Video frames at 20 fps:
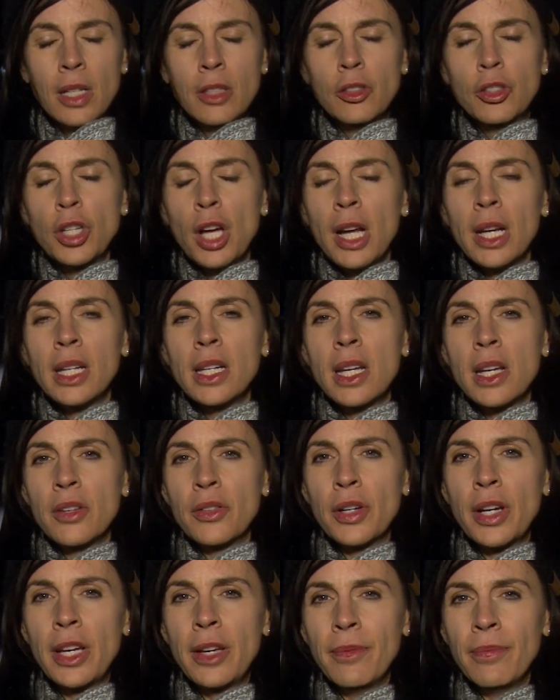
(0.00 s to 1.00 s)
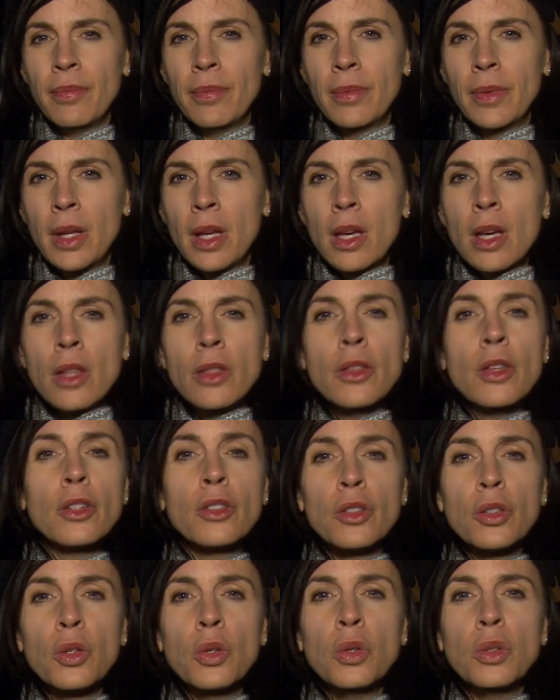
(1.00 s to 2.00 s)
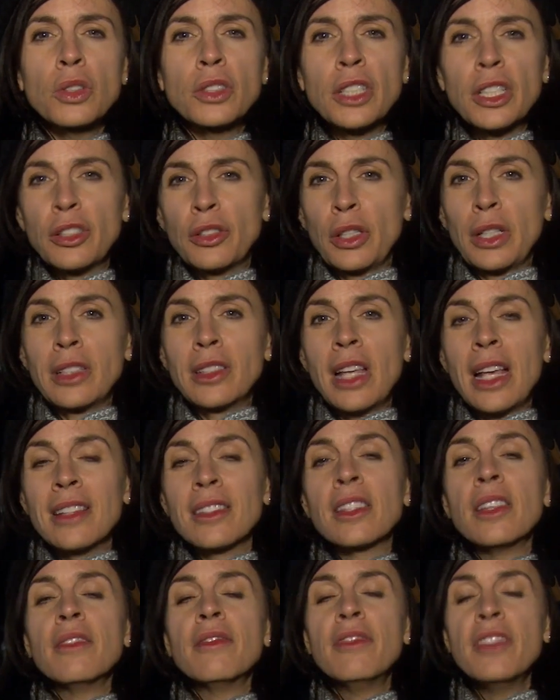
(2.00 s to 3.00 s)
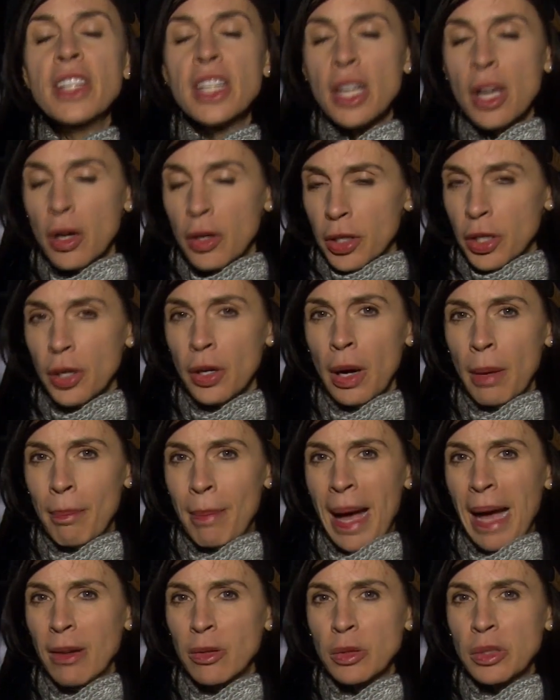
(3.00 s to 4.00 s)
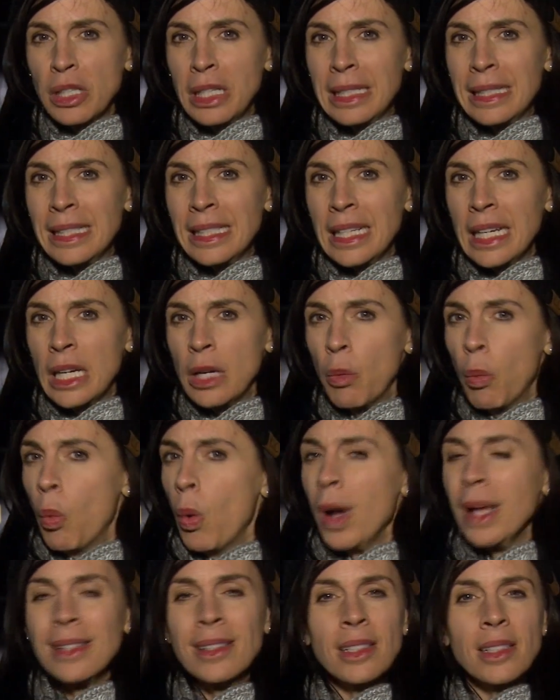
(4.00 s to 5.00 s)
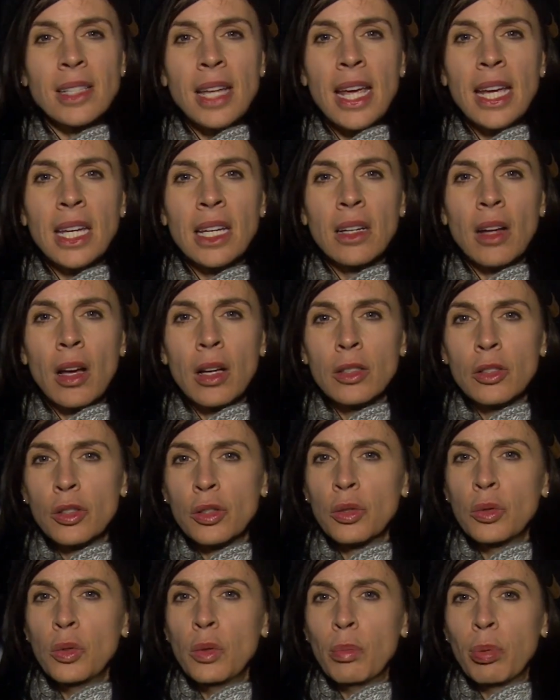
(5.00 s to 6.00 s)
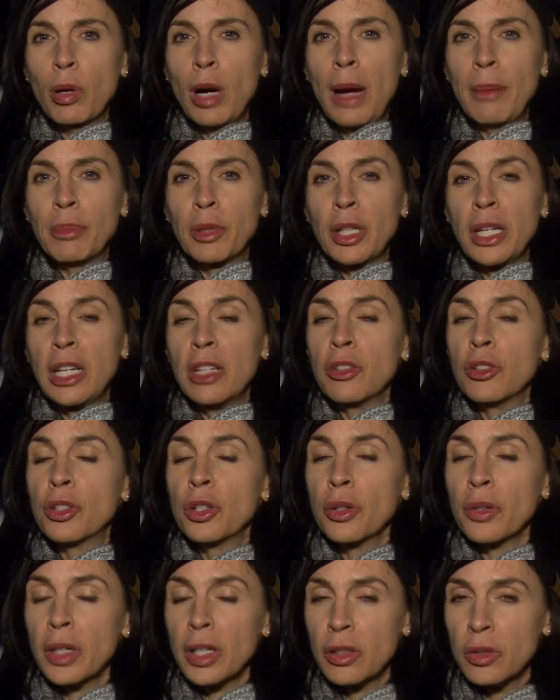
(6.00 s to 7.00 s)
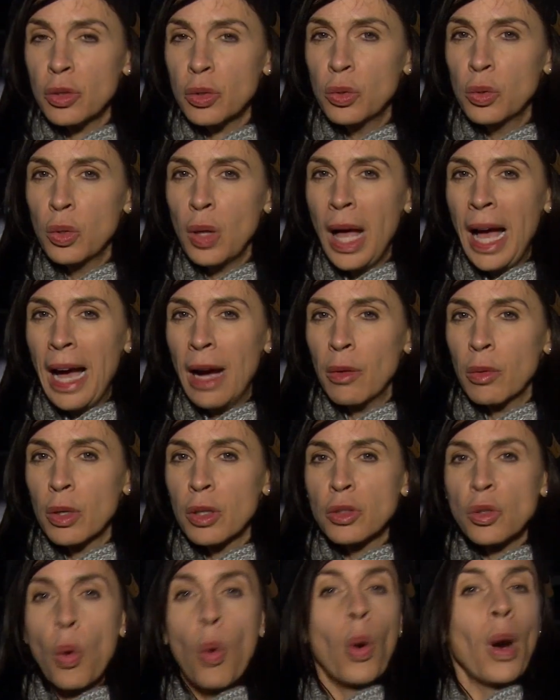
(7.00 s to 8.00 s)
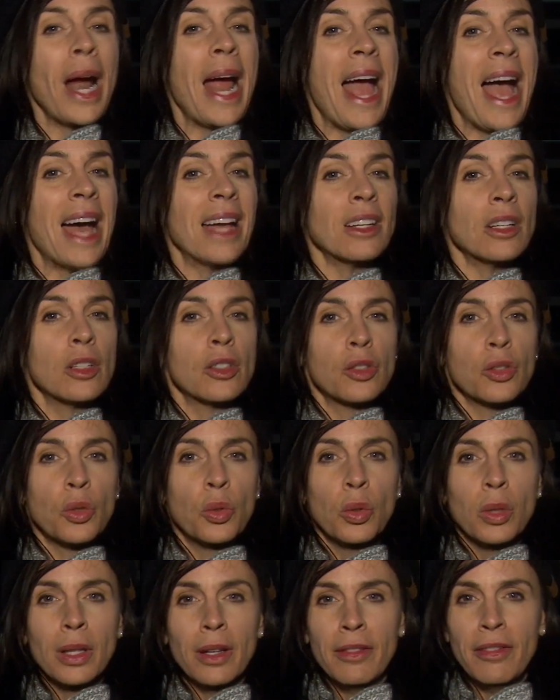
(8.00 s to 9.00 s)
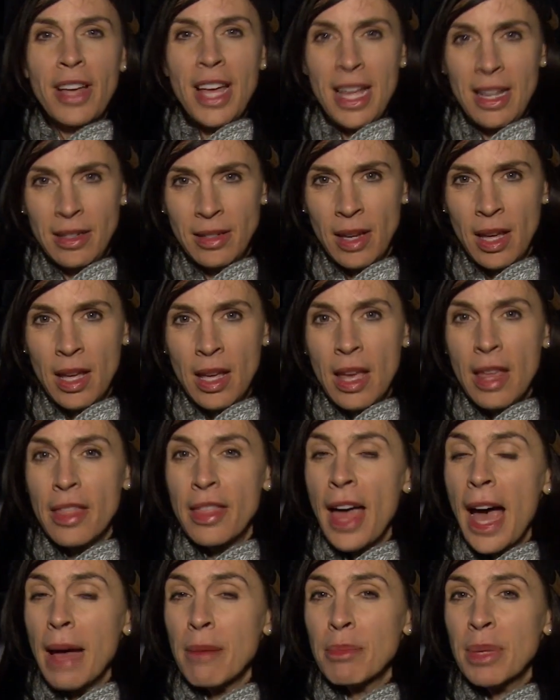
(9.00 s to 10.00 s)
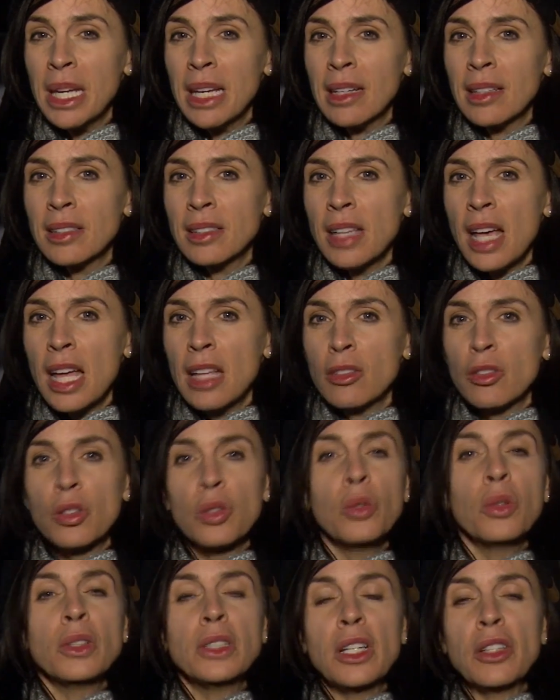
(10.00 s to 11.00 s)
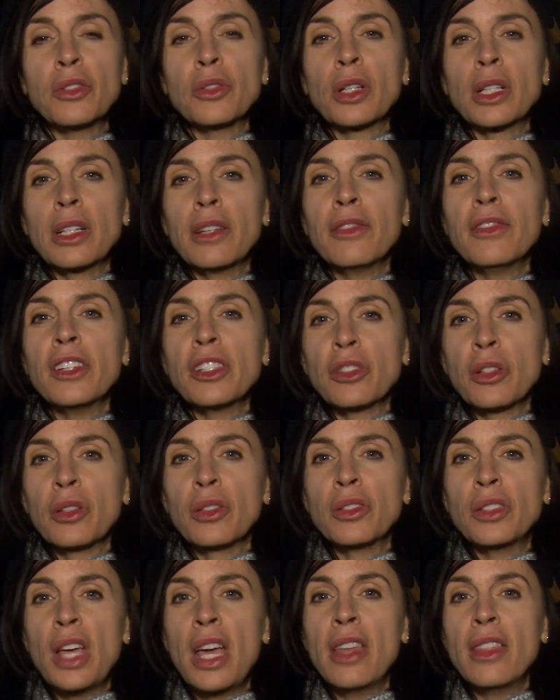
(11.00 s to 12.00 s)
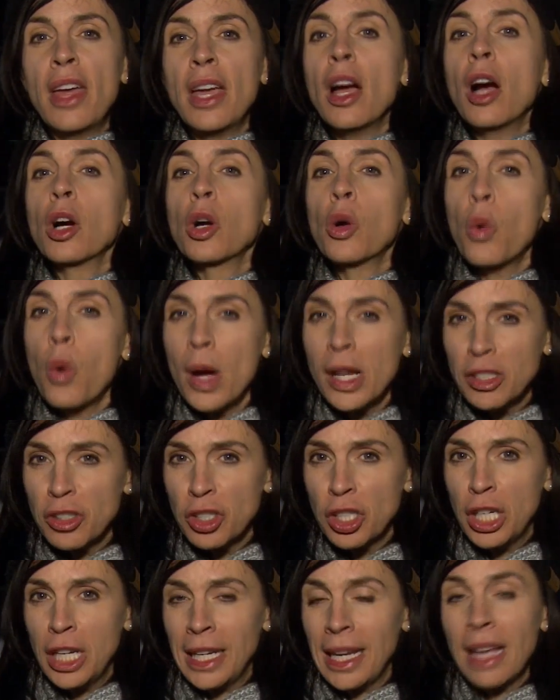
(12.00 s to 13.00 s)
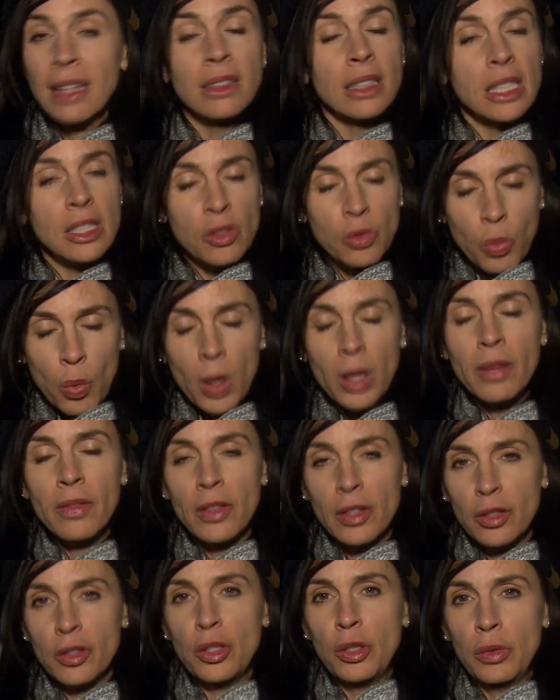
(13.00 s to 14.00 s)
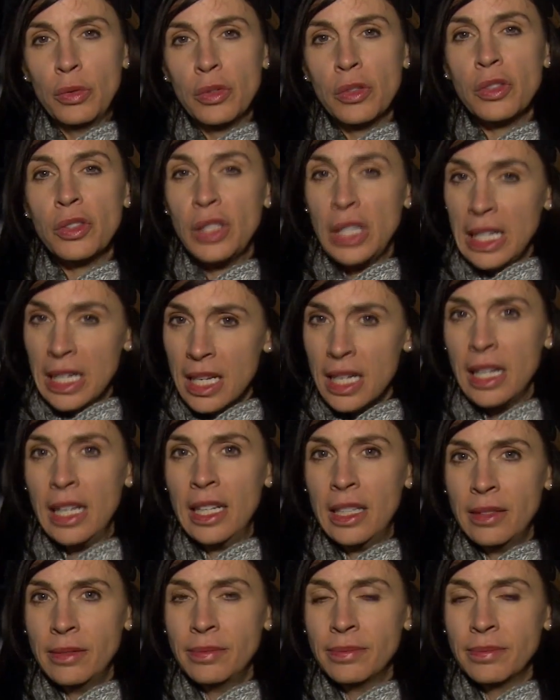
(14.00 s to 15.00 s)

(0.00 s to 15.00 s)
John and Andrea, the school district says the video you're about to see wasn't taken on school property during school hours or at a school event. That being said, school district officials say they are questioning at least one of the students seen in it.